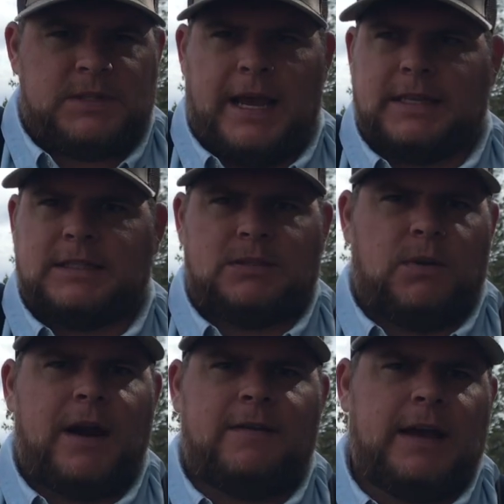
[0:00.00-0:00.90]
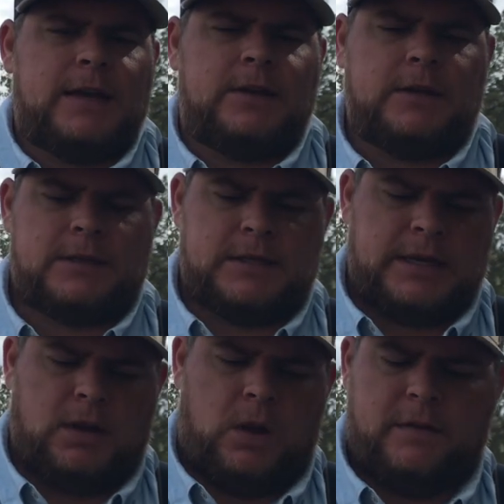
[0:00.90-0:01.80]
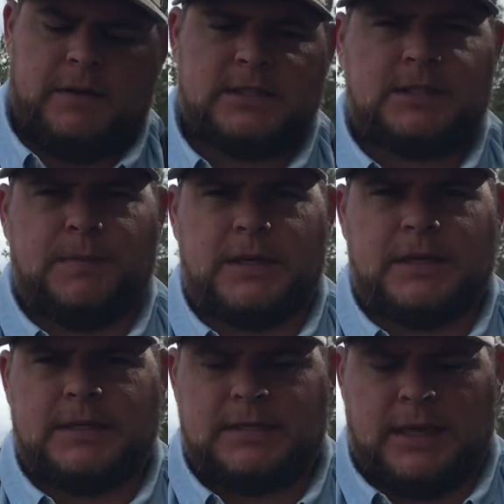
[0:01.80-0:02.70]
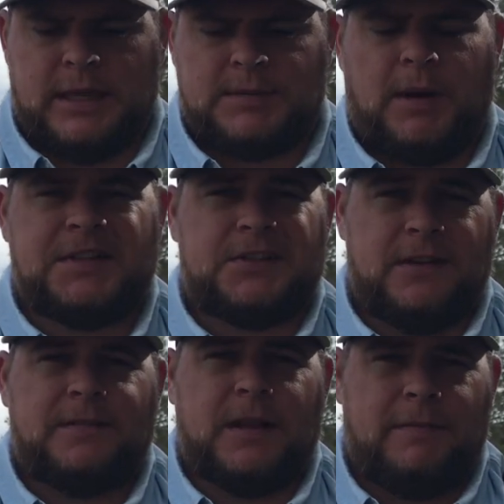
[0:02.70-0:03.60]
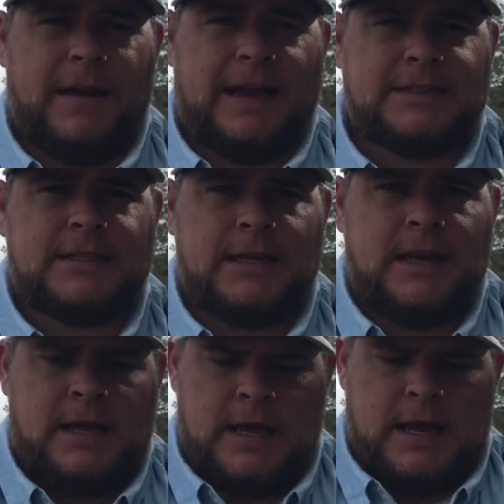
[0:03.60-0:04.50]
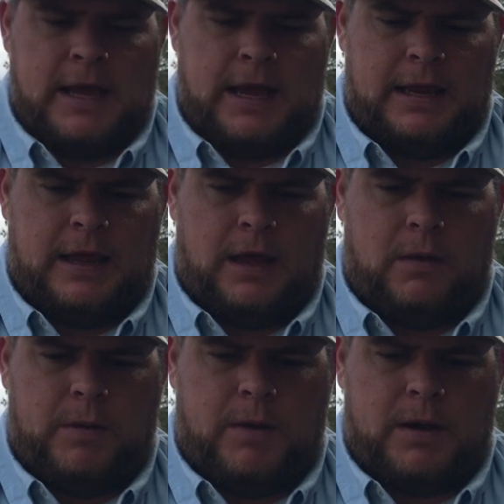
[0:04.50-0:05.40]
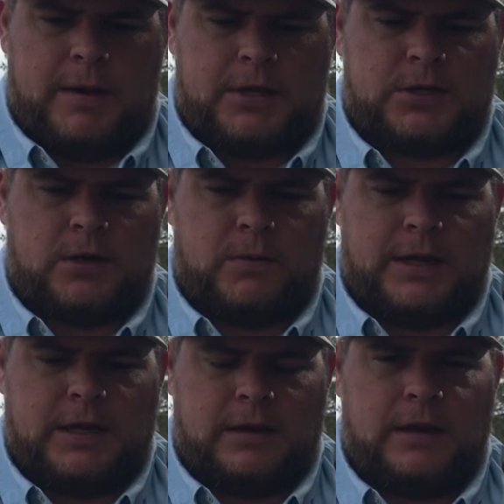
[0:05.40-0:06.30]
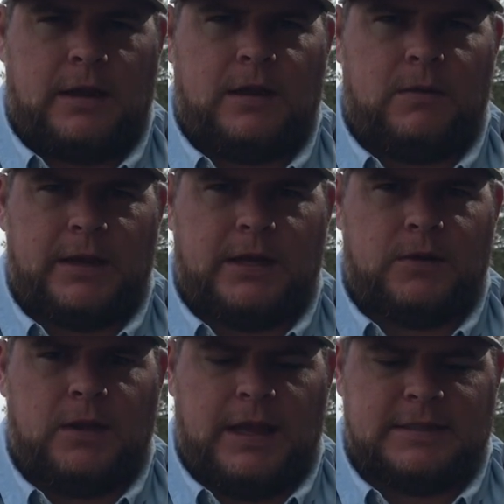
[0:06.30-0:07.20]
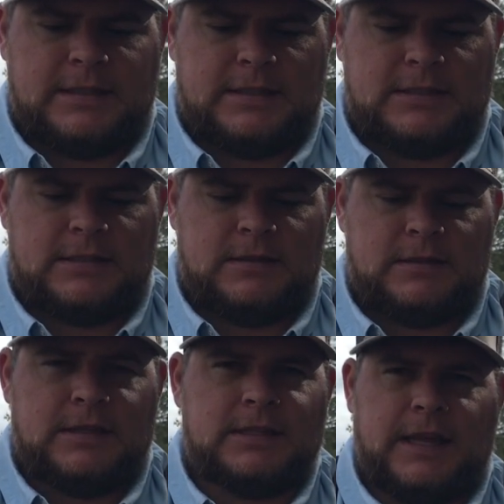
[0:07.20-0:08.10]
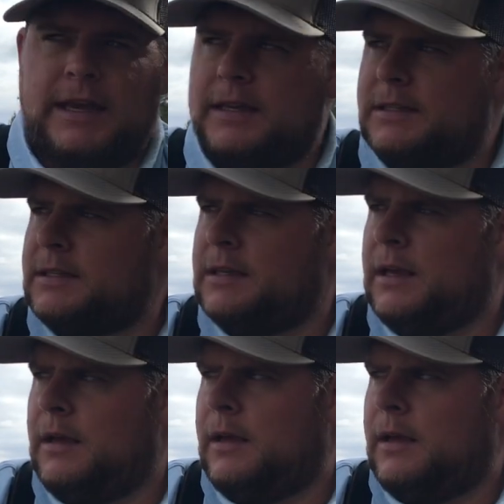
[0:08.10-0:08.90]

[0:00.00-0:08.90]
text us, whatever you got to do to get a hold of us, because spots are going to fill up fast, and we want to make sure we can utilize this lake as